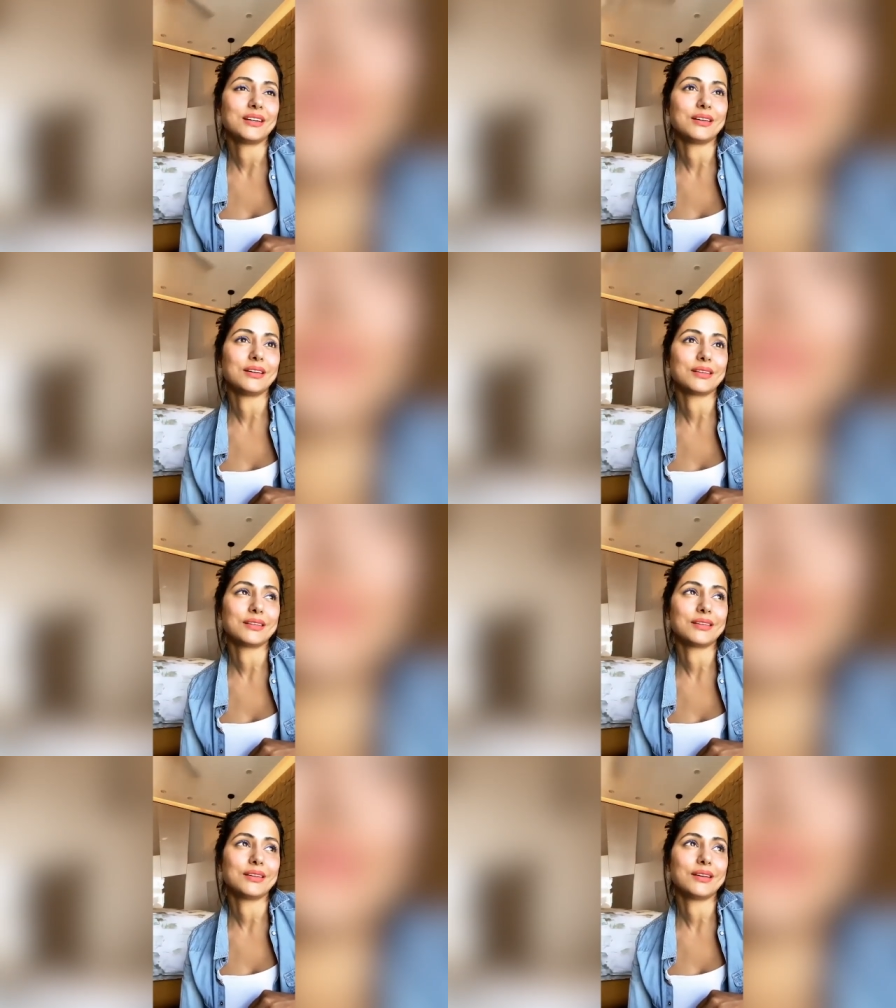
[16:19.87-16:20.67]
on
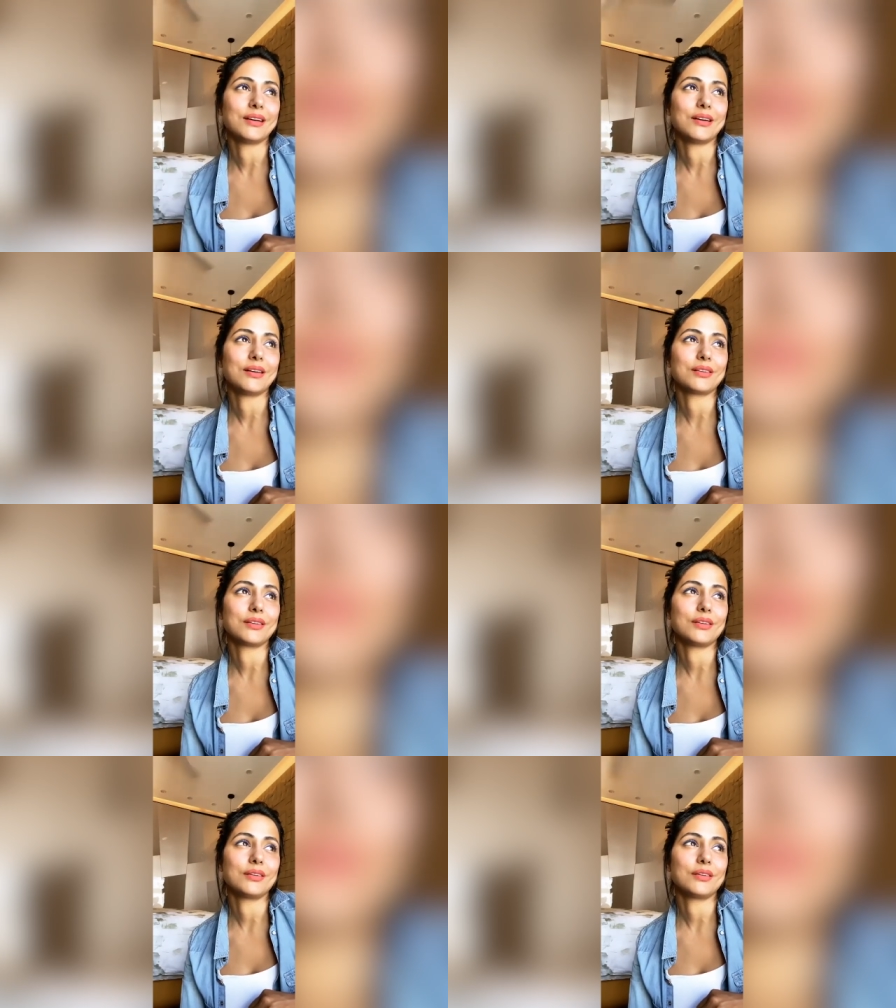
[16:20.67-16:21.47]

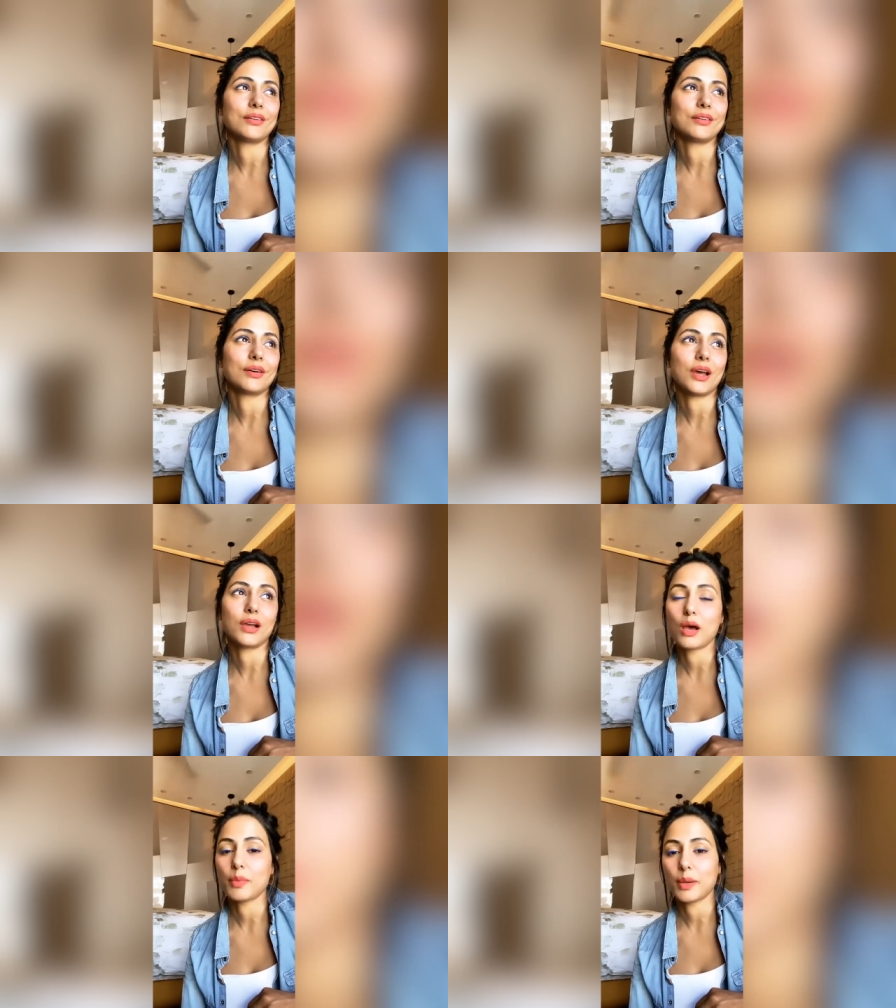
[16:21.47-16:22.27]

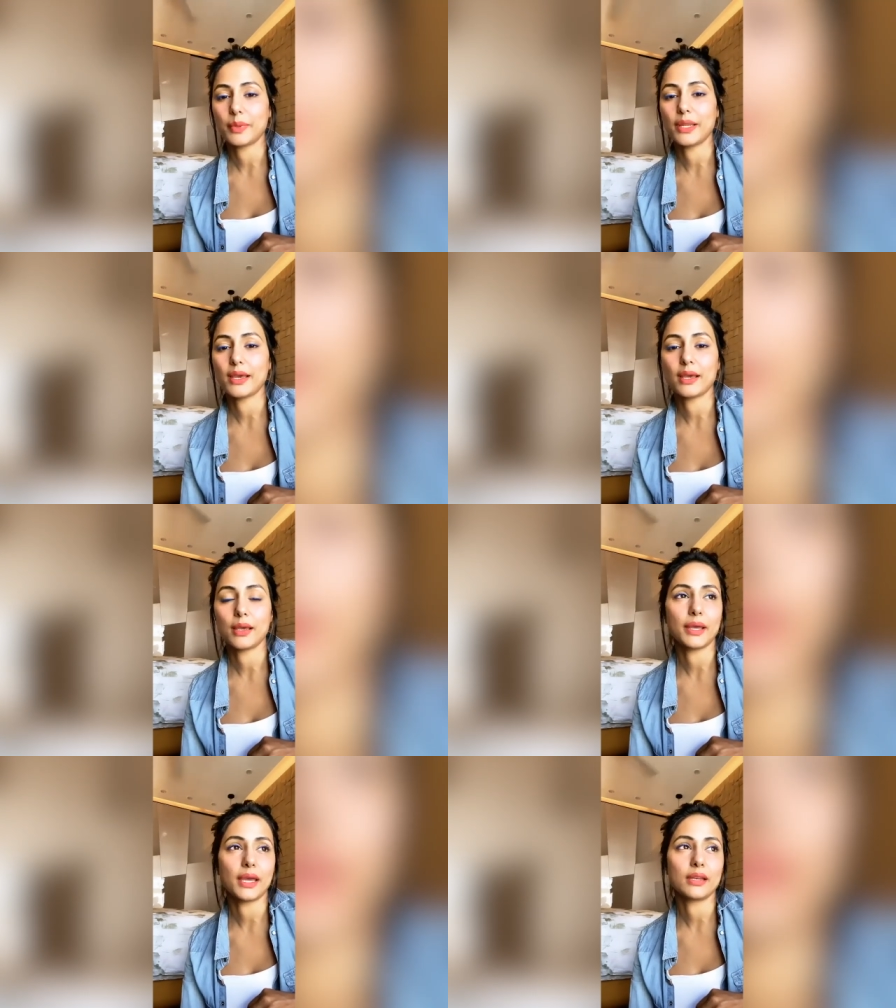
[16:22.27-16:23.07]
Hangama Play
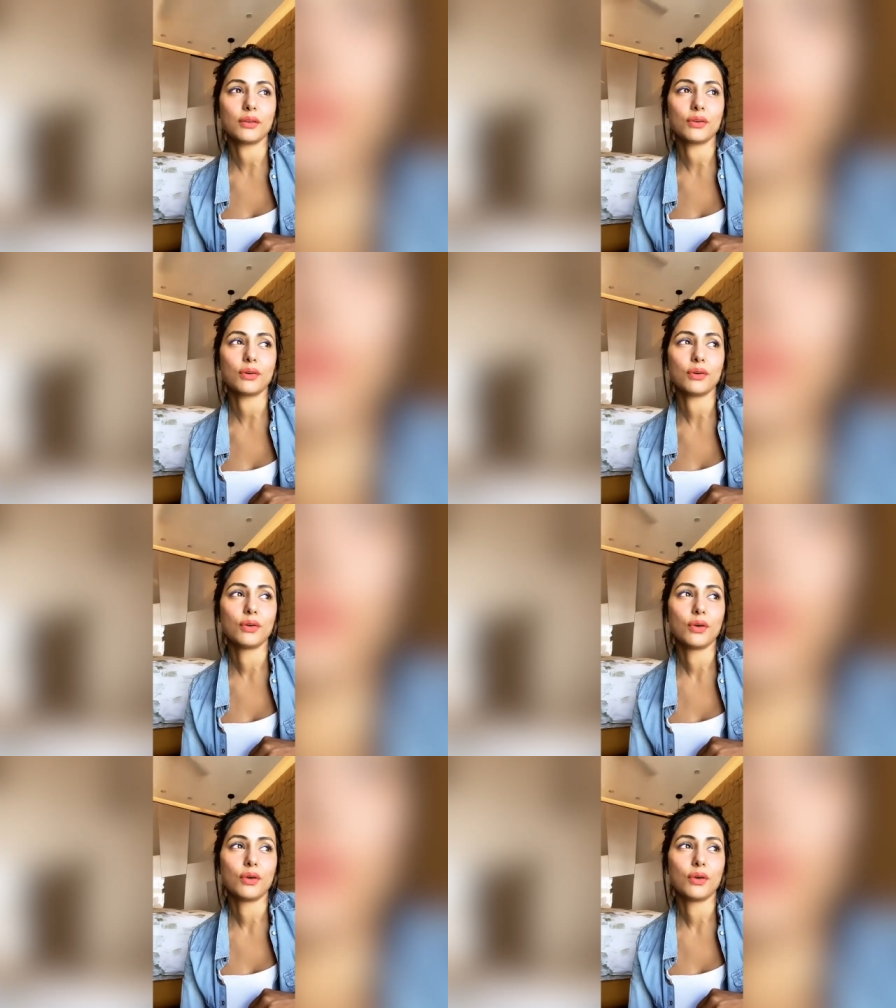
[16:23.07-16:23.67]
app, and